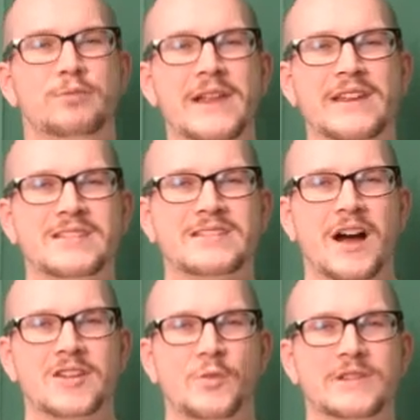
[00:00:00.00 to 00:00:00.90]
blended
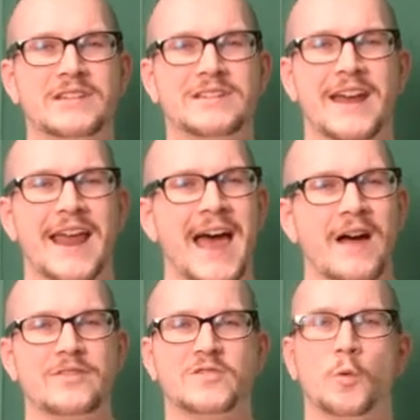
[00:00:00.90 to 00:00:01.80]
Scotch whiskeys kind of
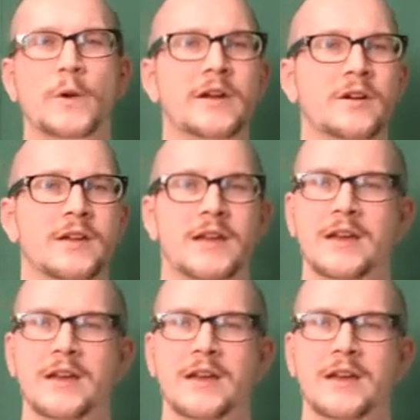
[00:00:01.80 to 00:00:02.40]
have this weird,